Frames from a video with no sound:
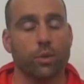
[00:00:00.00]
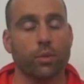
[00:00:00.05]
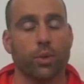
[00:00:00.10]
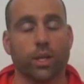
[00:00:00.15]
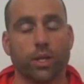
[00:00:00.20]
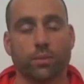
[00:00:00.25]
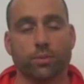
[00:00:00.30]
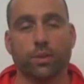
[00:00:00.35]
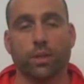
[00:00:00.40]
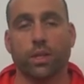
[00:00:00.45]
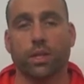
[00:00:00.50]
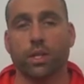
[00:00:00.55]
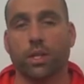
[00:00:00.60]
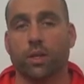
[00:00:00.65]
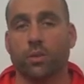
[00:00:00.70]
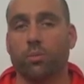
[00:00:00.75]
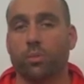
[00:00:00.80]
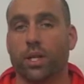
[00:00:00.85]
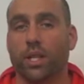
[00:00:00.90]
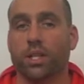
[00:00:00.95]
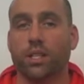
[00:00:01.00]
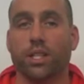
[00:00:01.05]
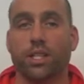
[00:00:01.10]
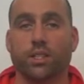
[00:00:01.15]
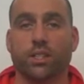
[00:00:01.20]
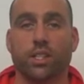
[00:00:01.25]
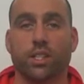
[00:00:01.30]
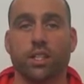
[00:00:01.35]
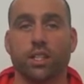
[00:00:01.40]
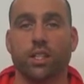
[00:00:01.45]
Well,
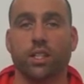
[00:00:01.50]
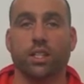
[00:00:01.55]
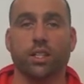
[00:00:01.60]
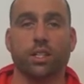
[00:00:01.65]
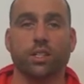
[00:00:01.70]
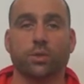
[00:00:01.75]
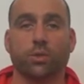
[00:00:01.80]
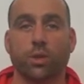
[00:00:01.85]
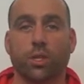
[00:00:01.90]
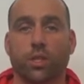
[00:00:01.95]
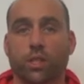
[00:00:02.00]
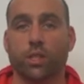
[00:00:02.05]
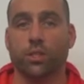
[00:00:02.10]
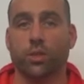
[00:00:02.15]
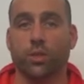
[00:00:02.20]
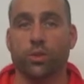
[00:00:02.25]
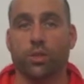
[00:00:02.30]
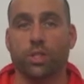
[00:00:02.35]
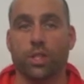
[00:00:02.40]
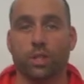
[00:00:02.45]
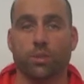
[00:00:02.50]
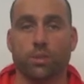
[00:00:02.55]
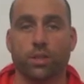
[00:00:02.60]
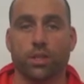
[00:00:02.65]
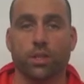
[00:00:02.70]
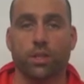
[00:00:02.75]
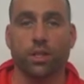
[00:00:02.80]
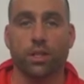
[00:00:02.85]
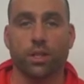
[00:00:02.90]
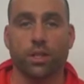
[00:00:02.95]
Benedictine is one of the two teams
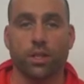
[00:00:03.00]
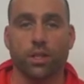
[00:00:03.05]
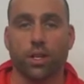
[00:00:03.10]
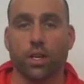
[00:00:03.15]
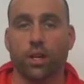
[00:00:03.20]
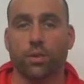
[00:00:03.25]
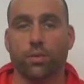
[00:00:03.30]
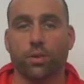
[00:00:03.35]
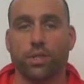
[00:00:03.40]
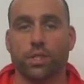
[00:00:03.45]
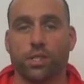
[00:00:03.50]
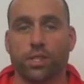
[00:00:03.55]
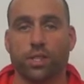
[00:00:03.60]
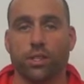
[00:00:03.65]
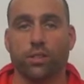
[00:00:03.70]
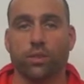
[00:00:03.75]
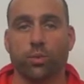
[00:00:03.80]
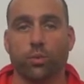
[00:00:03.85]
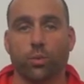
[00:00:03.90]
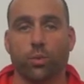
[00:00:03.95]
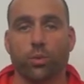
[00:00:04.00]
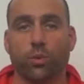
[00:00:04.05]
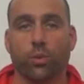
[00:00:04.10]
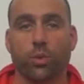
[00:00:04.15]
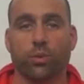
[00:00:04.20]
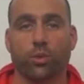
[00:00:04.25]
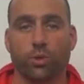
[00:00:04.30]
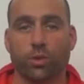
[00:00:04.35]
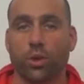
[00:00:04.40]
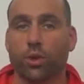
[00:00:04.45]
in the conference that
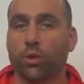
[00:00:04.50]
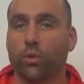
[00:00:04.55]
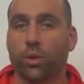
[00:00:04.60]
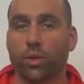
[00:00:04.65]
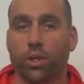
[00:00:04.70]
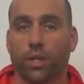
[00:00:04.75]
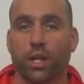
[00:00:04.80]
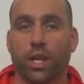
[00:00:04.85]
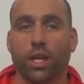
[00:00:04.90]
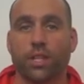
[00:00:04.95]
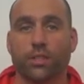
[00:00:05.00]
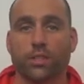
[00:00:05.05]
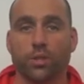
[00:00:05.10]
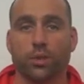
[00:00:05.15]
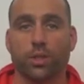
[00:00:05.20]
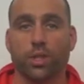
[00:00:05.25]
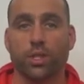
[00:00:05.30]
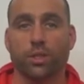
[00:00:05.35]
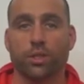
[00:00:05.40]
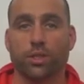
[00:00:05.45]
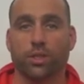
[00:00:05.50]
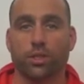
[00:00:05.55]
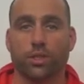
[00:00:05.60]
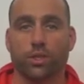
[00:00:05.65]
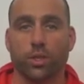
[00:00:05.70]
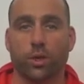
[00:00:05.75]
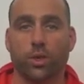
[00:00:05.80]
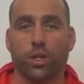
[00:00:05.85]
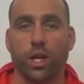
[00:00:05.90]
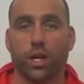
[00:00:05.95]
we've struggled with the last 2 years.
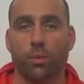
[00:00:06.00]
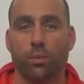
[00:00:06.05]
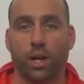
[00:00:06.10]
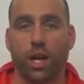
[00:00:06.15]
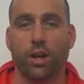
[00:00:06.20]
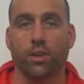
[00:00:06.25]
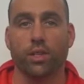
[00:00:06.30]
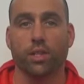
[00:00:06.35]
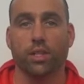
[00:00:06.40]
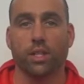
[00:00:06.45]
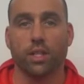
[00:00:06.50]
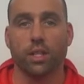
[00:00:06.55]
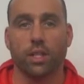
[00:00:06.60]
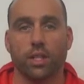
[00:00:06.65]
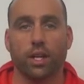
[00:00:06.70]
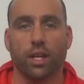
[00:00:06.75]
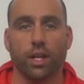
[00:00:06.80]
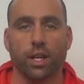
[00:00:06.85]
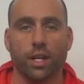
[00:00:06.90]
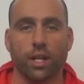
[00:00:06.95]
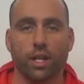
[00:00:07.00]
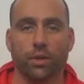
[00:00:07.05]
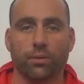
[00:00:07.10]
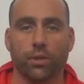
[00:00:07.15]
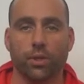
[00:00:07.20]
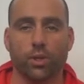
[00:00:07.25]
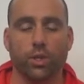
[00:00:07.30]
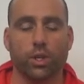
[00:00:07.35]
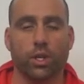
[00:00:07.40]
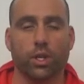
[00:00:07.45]
There's no doubt about it.
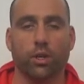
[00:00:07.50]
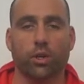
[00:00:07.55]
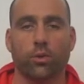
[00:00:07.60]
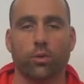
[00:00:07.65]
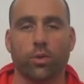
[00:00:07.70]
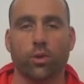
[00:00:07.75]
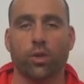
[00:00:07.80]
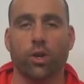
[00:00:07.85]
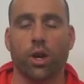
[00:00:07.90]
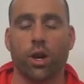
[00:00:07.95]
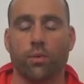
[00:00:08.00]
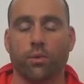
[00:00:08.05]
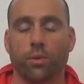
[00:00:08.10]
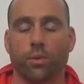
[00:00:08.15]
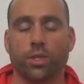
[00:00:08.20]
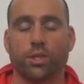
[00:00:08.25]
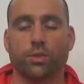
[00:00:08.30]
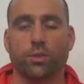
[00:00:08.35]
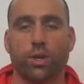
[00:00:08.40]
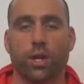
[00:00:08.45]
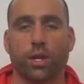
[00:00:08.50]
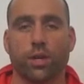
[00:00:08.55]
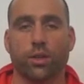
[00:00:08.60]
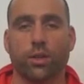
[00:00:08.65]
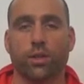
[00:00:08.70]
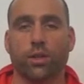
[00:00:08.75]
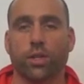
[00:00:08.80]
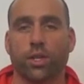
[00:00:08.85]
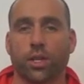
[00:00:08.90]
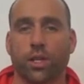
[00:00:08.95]
If you look at our overall conference
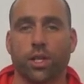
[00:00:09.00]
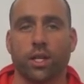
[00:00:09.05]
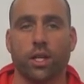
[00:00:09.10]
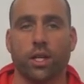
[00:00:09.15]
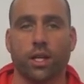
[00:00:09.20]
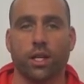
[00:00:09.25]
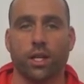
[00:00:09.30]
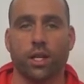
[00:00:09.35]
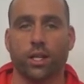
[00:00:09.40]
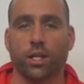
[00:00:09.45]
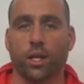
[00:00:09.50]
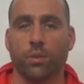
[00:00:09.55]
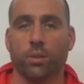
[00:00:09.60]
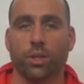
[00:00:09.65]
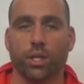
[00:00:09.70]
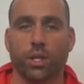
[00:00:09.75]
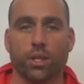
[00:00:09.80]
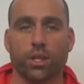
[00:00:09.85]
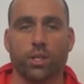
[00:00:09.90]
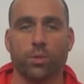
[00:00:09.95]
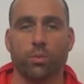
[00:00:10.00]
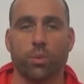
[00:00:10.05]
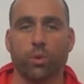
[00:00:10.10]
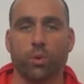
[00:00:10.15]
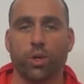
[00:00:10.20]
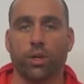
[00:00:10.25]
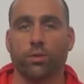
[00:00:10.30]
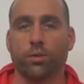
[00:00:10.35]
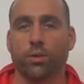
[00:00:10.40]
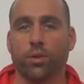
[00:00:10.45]
record coming into this
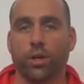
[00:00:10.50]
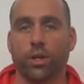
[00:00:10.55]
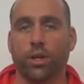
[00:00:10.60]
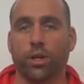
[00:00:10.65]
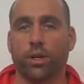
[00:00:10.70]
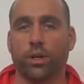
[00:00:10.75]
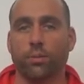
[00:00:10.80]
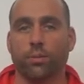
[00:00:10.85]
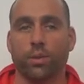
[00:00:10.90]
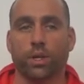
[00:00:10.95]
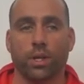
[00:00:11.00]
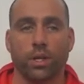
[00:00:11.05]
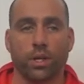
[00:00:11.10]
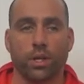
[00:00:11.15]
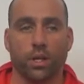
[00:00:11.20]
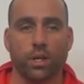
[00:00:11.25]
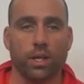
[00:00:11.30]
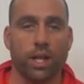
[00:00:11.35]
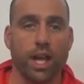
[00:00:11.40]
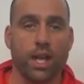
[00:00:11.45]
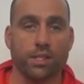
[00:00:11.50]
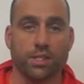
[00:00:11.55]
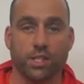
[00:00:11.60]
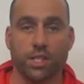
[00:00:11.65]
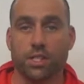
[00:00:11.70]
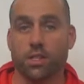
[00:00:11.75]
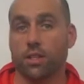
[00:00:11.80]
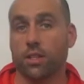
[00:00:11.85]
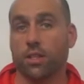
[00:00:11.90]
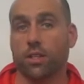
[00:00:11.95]
point from last
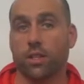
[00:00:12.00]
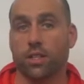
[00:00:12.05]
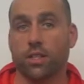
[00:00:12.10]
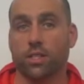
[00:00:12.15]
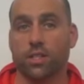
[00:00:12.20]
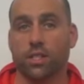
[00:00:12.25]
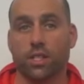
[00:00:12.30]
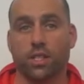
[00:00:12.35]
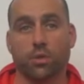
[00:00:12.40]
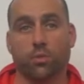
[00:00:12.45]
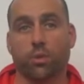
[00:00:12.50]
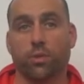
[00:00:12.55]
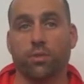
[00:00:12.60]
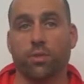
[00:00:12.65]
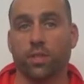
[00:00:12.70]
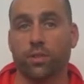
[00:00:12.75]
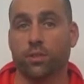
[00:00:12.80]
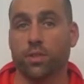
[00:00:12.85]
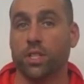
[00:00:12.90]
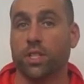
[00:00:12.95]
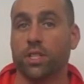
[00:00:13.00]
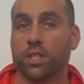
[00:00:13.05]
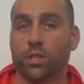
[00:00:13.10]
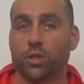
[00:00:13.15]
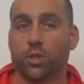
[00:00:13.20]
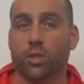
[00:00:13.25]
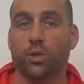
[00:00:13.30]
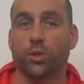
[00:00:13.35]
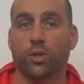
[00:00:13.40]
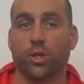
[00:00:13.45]
season into this season, we're
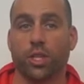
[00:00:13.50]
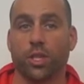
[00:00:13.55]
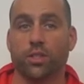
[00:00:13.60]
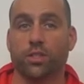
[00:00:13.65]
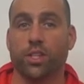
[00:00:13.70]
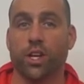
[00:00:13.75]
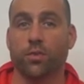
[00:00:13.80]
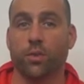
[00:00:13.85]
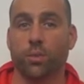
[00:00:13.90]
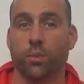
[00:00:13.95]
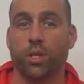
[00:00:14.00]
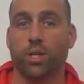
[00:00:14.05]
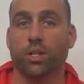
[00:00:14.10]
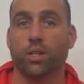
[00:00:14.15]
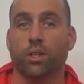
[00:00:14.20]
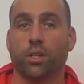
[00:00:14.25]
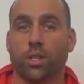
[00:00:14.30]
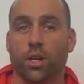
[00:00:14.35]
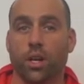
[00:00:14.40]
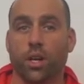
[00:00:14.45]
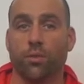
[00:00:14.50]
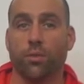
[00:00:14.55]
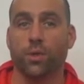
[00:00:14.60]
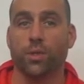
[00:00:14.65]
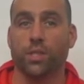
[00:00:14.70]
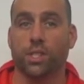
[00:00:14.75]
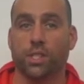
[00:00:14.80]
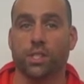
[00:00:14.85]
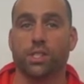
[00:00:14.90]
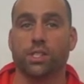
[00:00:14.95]
15-2 against everybody in our
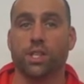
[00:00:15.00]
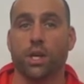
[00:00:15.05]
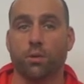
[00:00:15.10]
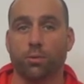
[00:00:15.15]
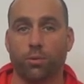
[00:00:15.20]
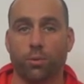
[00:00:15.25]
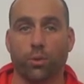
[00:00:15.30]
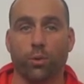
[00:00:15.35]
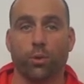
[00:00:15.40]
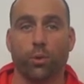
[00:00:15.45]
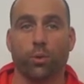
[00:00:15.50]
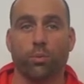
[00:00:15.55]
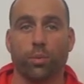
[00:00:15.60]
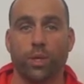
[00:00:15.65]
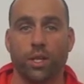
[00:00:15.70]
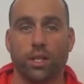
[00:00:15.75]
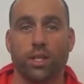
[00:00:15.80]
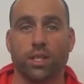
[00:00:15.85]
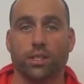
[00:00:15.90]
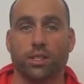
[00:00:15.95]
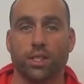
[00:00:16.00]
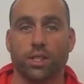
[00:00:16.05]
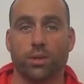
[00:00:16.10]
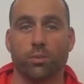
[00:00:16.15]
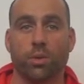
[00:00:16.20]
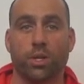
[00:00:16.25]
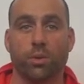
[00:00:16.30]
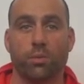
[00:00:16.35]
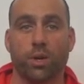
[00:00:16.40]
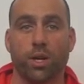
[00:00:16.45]
conference except for
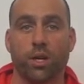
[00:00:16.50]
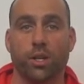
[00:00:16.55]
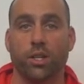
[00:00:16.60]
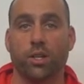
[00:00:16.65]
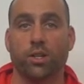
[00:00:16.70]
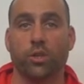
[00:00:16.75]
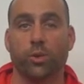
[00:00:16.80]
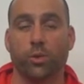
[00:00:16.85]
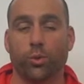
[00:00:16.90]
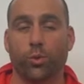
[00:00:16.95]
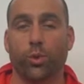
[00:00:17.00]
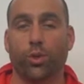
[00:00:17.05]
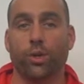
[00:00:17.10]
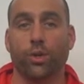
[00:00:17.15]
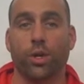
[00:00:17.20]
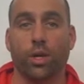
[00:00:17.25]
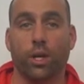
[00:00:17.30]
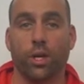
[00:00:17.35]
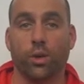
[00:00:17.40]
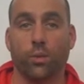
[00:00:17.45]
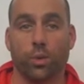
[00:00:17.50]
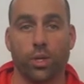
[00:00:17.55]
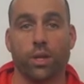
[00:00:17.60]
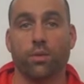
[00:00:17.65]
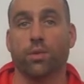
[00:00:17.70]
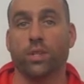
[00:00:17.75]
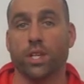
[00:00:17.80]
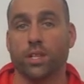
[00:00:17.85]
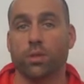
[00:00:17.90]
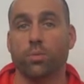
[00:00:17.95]
Benedictine and Mid-America, who we
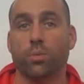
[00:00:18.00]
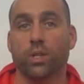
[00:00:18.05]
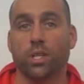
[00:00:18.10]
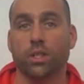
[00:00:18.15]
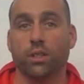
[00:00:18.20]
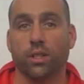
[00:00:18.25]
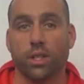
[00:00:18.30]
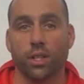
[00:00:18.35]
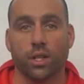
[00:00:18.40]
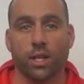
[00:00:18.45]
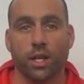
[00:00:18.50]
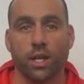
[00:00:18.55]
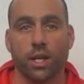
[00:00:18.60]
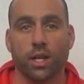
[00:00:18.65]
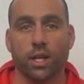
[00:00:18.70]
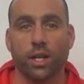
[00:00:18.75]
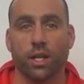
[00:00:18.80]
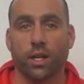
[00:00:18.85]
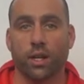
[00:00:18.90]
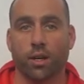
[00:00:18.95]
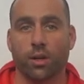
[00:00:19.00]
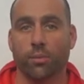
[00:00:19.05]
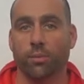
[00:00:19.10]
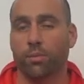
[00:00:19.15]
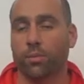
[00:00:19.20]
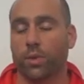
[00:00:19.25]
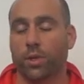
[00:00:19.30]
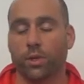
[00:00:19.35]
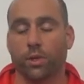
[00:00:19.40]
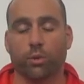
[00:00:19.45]
have yet to beat.
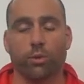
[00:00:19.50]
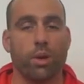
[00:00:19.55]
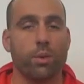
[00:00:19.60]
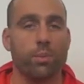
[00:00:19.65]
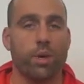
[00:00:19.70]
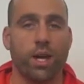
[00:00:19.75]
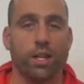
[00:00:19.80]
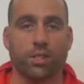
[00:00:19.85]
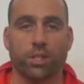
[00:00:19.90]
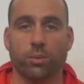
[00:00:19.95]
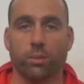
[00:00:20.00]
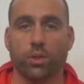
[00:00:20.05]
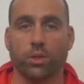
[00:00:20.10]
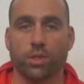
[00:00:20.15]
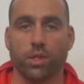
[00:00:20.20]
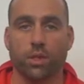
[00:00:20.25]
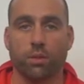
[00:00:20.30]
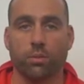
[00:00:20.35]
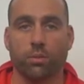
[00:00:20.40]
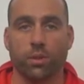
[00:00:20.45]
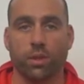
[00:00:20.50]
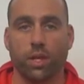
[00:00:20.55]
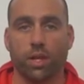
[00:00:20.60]
They're a great basketball team.